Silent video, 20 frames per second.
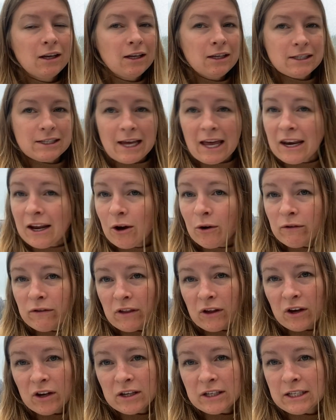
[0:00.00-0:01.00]
10 out of
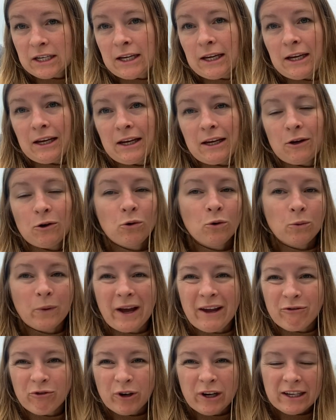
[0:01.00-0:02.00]
30 or
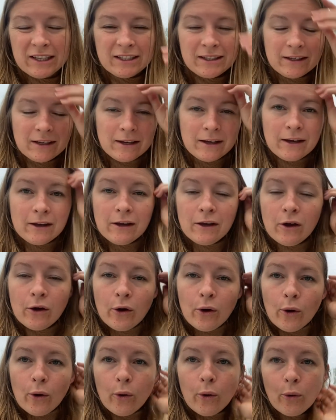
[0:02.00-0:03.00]
whatever it is,
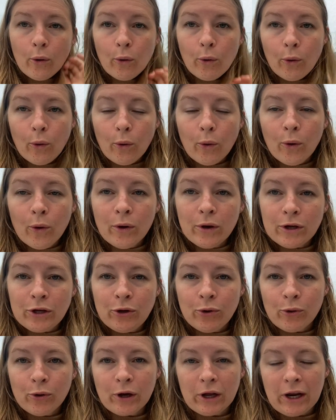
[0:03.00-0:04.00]
or
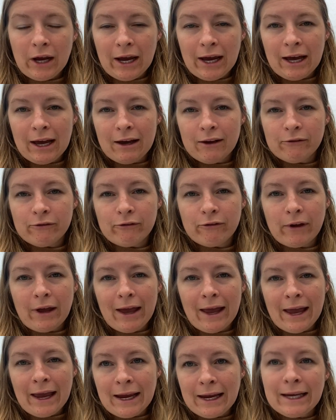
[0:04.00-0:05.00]
you're going to have
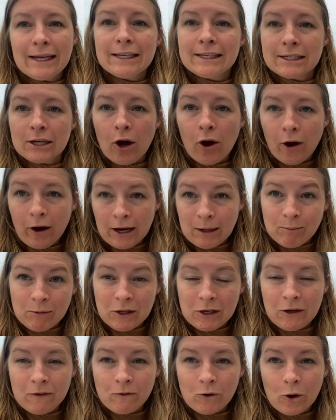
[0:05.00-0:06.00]
a time that
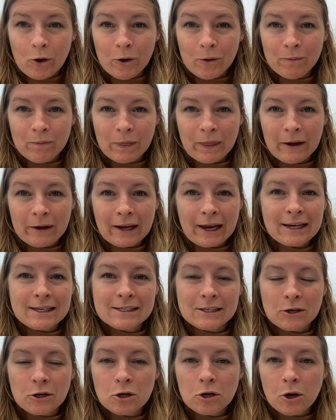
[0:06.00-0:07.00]
you've got. Okay, so
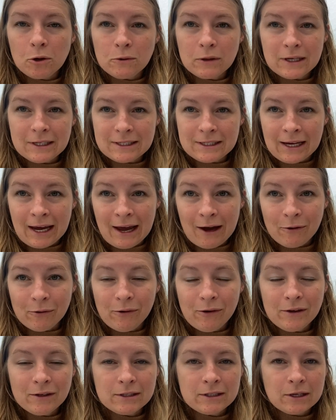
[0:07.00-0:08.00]
note this down.
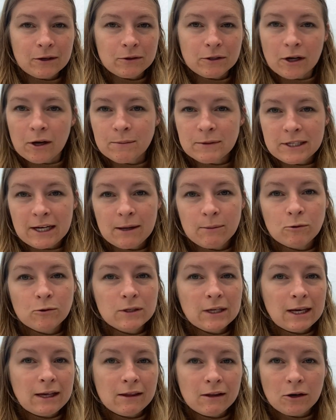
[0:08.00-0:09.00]
So times tables,
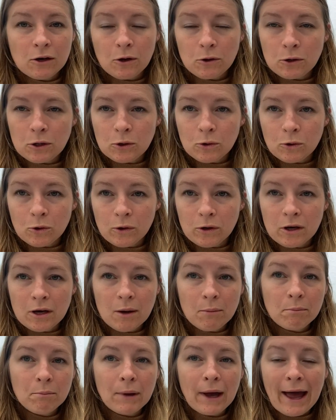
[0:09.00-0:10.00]
either note your
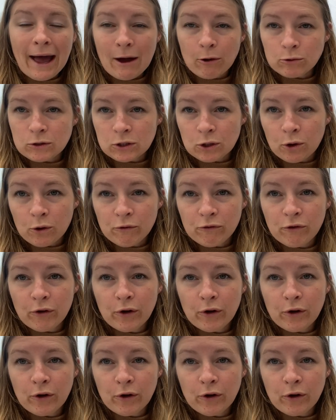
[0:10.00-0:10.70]
number out of